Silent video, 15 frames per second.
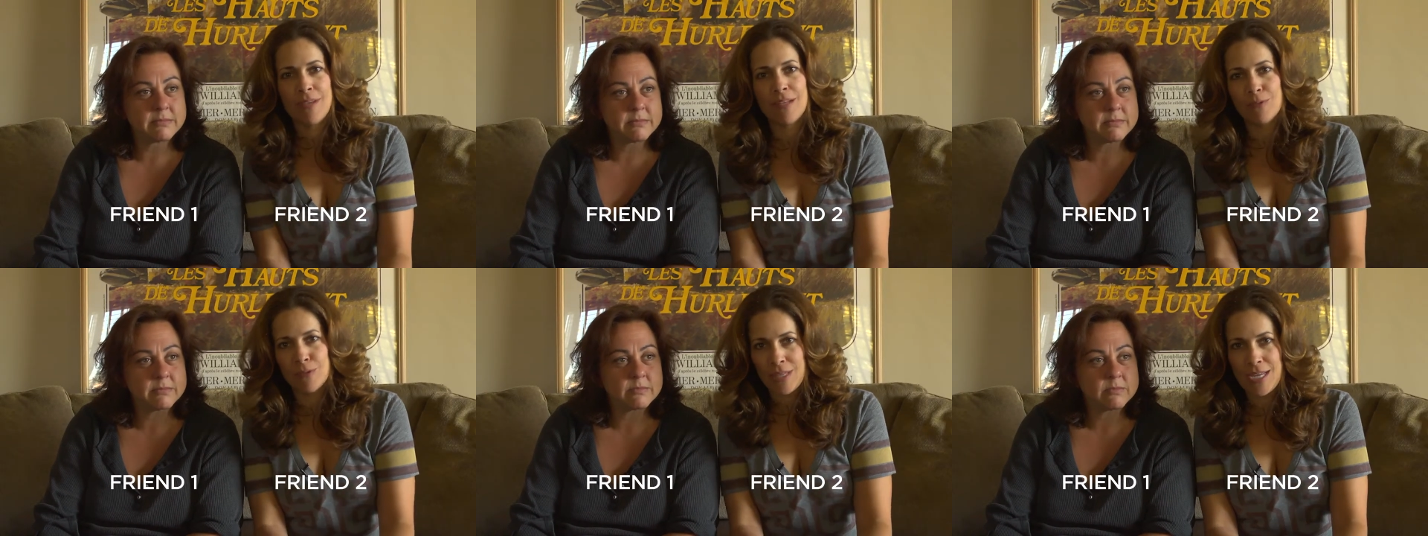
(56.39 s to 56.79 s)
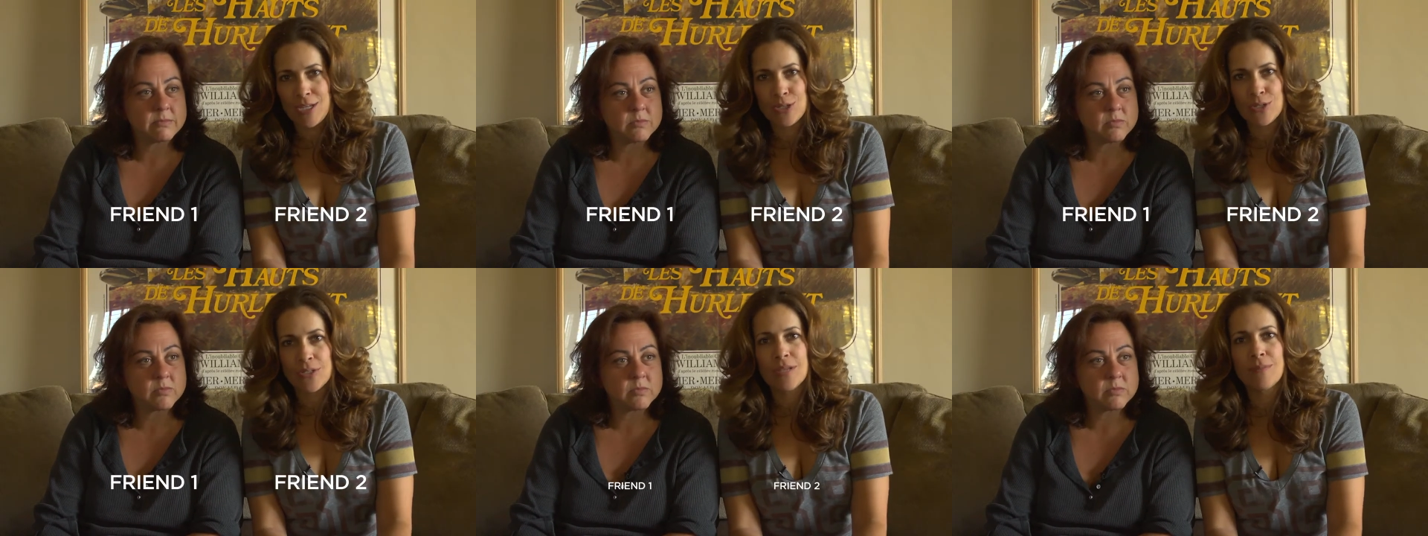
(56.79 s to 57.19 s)
Speaker 1: to be in a
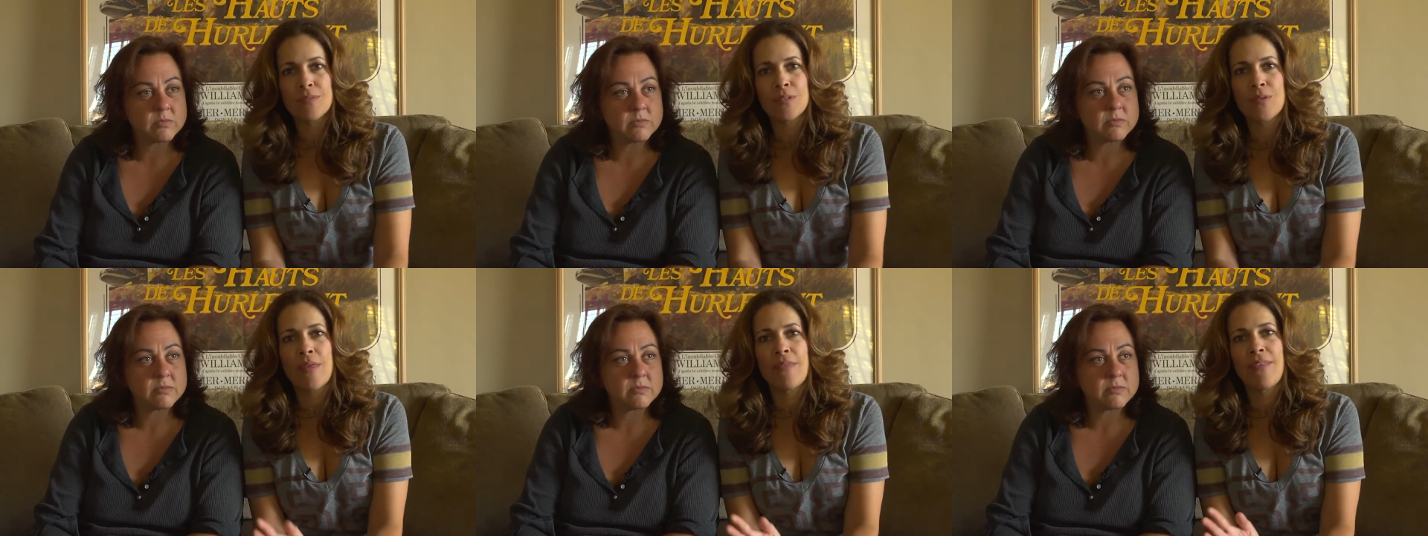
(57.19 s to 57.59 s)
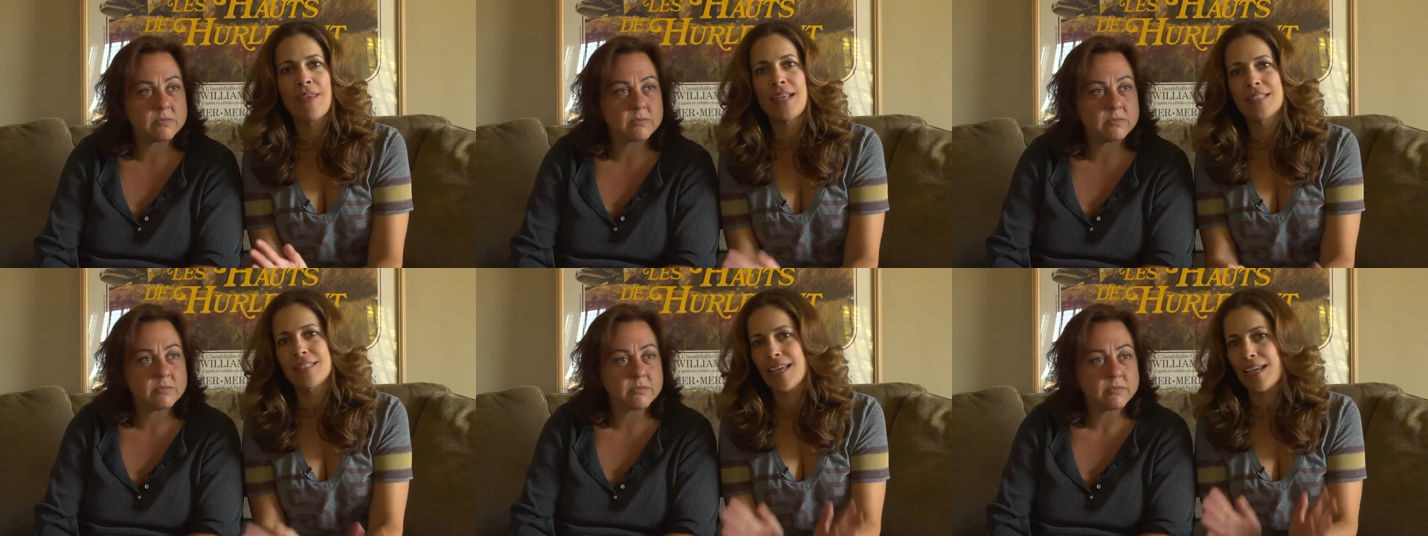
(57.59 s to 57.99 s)
relationship so that
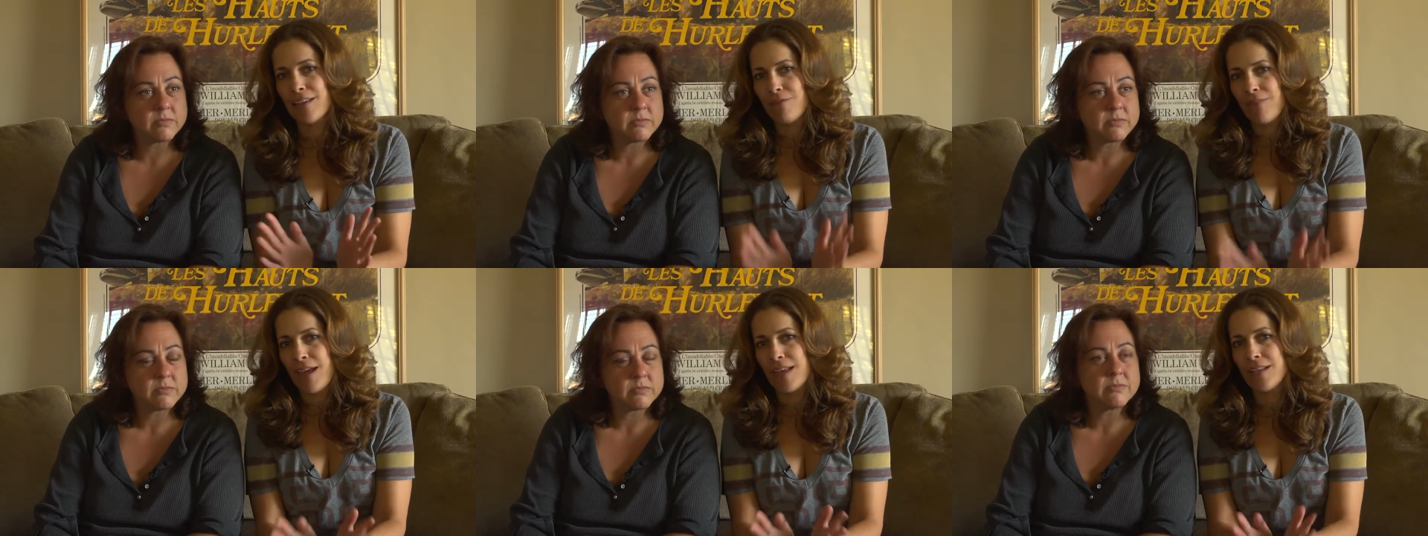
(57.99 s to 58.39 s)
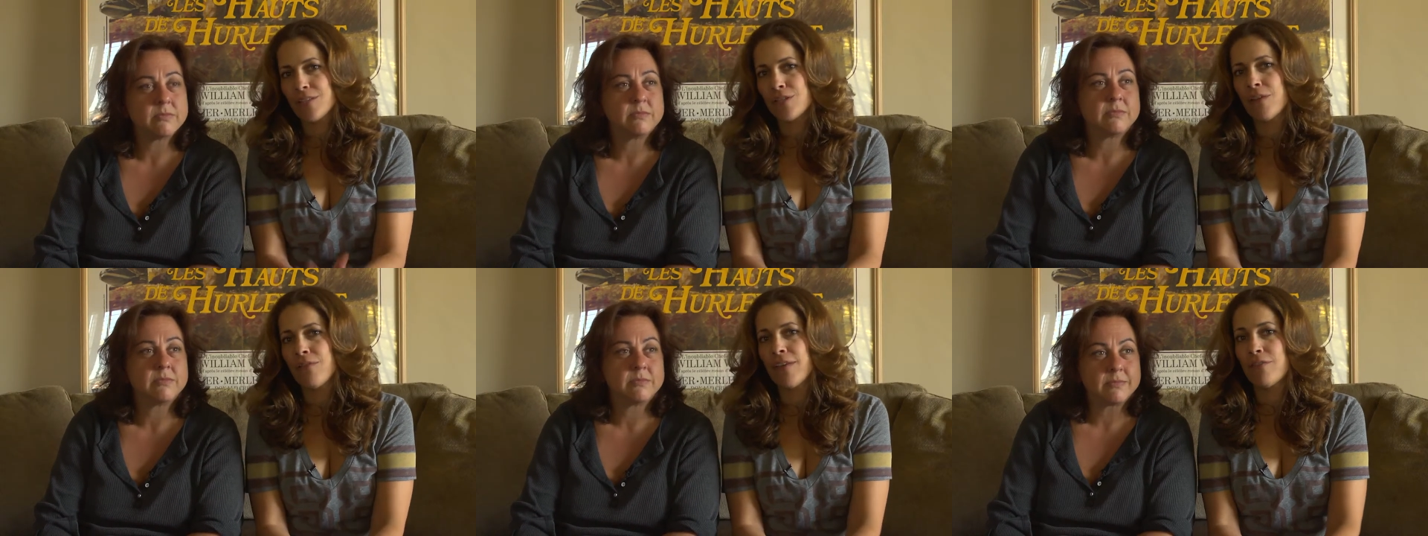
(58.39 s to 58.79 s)
they can take
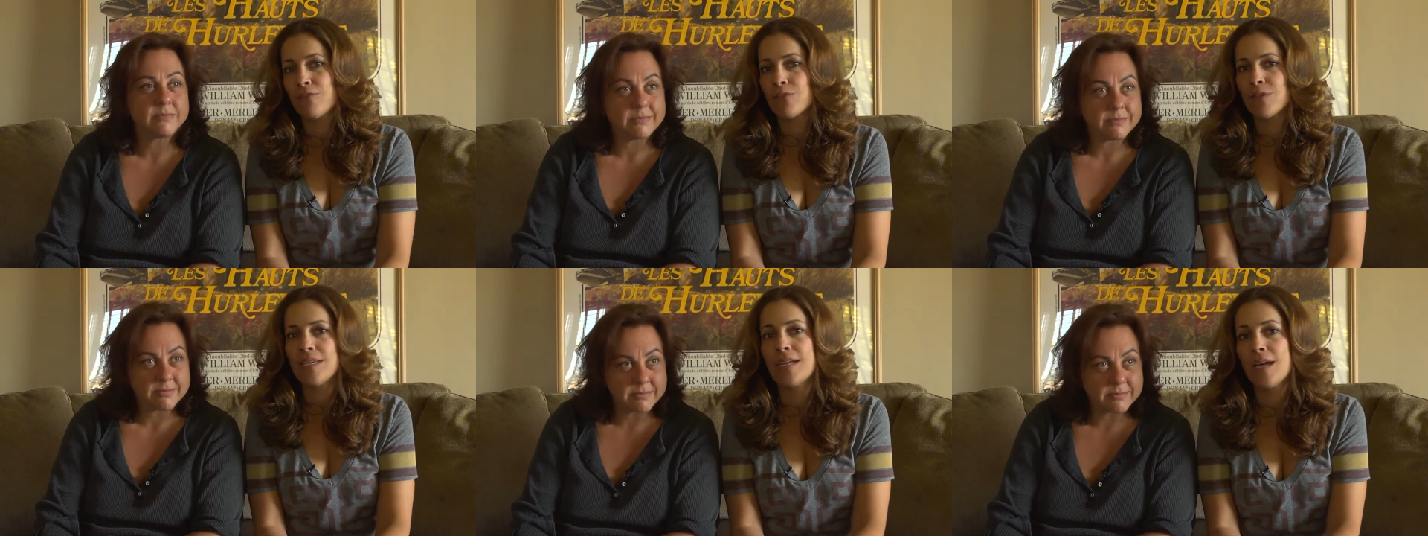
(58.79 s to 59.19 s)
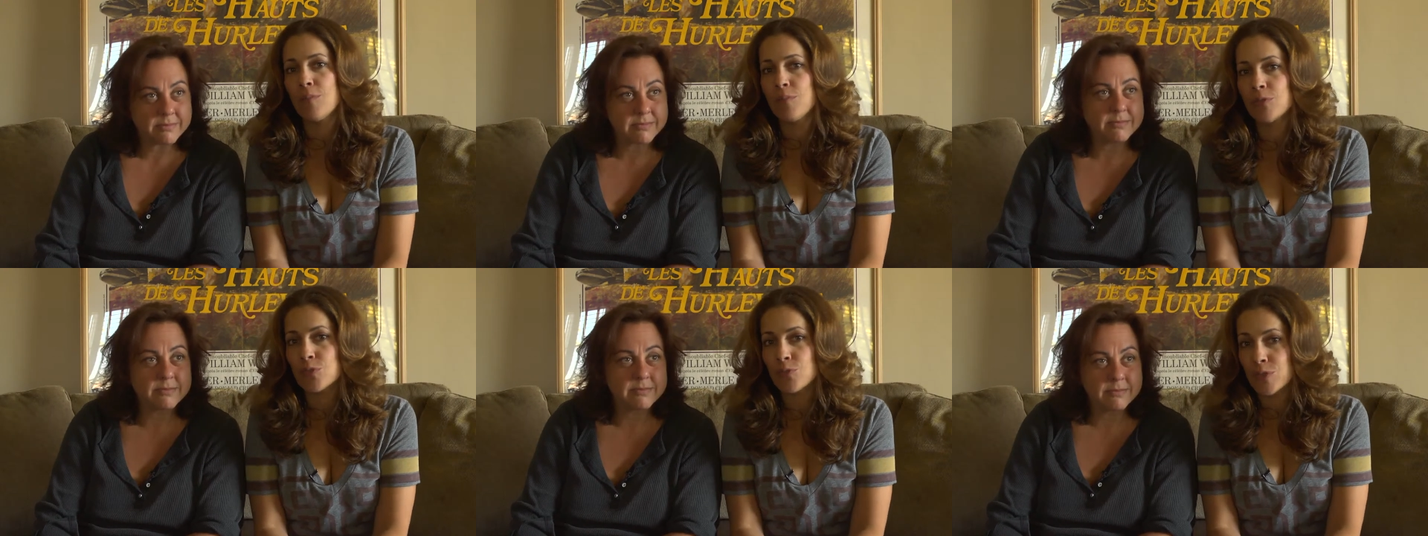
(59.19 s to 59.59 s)
advantage of a free
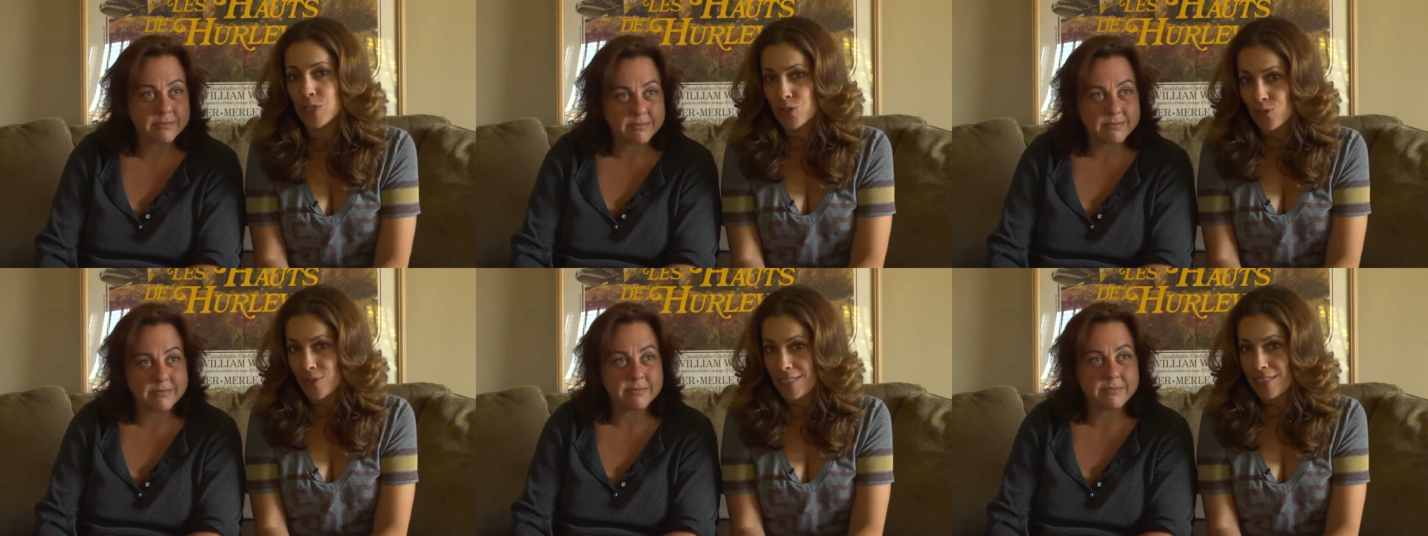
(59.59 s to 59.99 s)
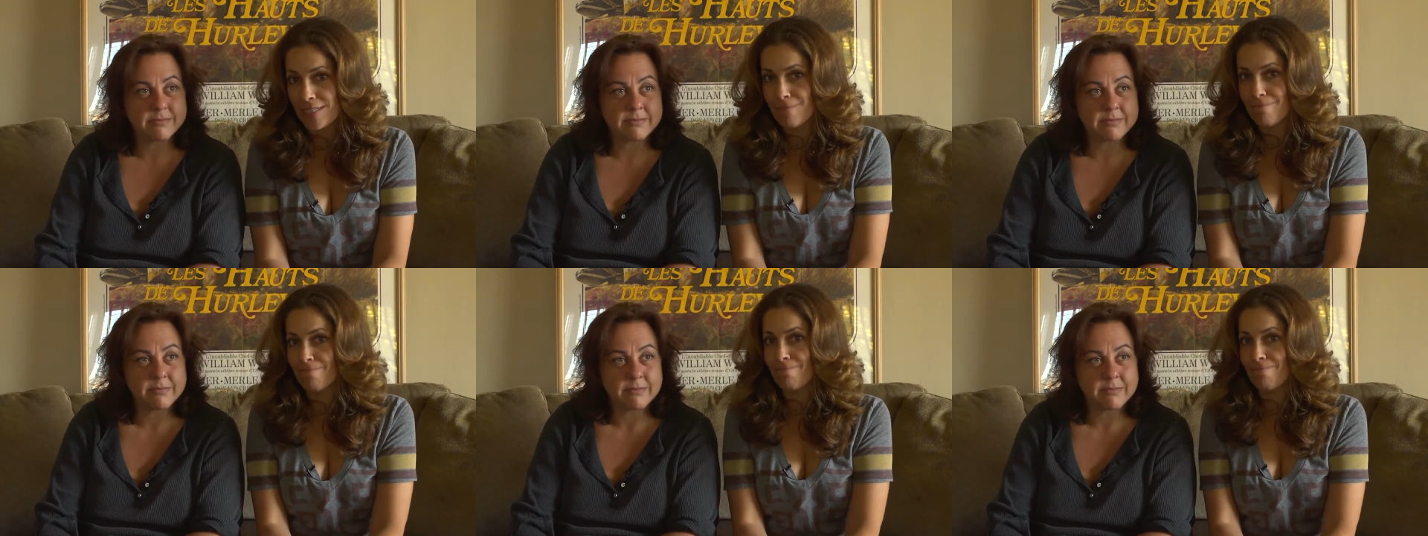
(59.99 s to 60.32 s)
couples retreat.